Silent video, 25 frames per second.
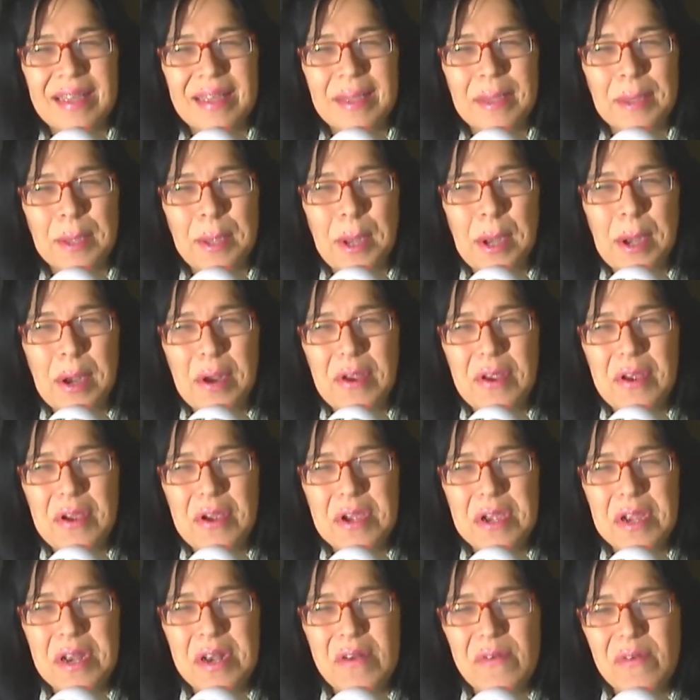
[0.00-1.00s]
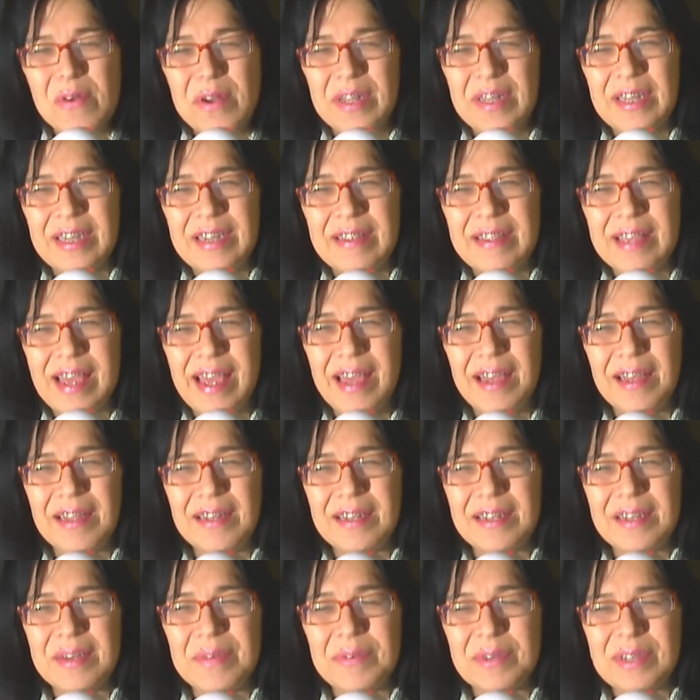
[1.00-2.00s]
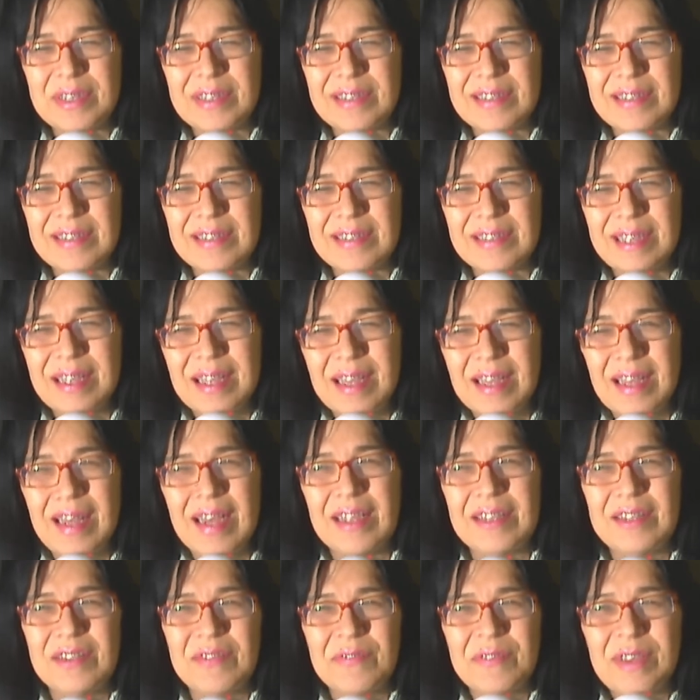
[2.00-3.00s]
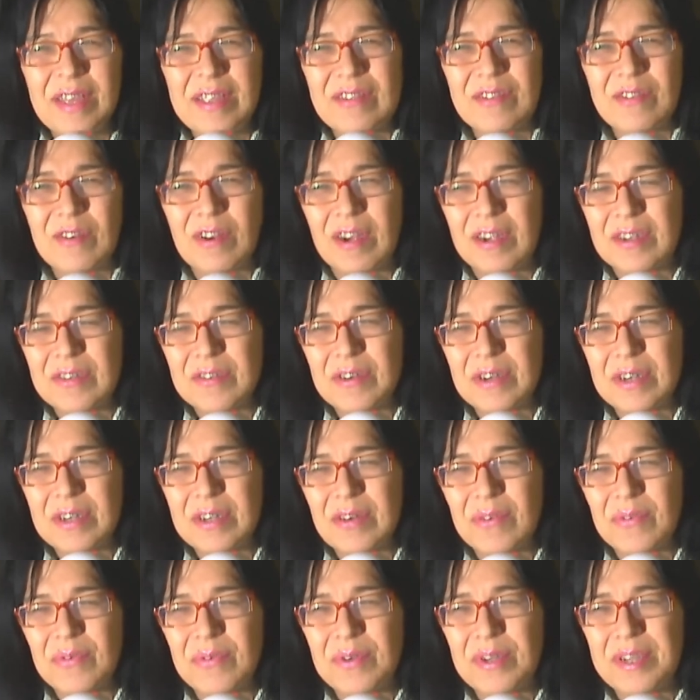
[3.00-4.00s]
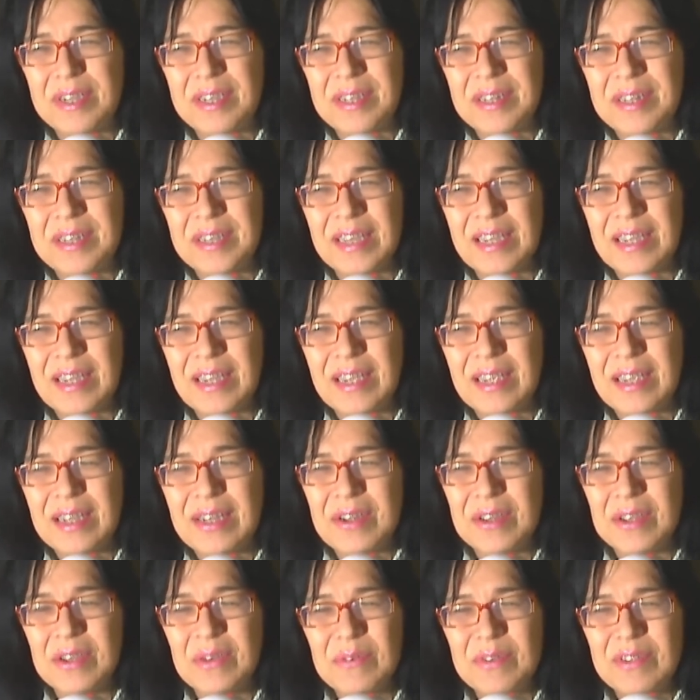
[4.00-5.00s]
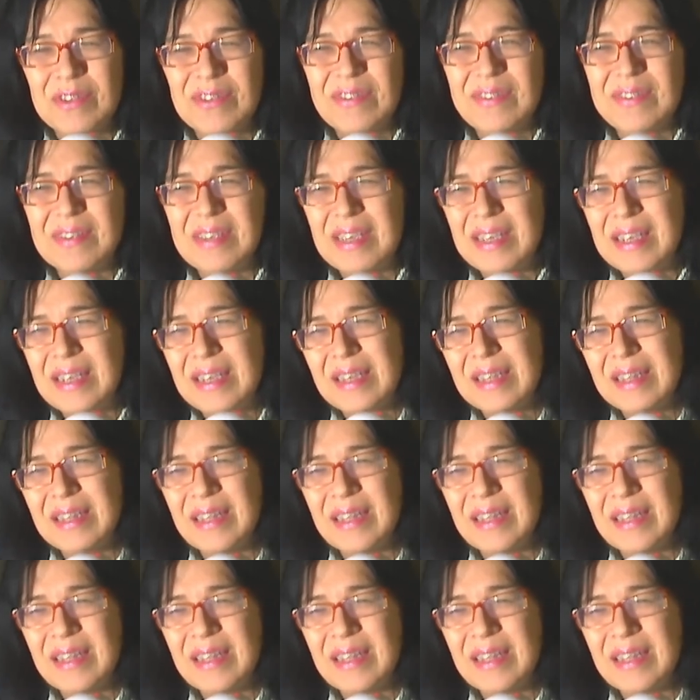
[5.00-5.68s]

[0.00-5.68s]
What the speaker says: you know, you couldn't really tell it was a defense contractor, really. You know, you would see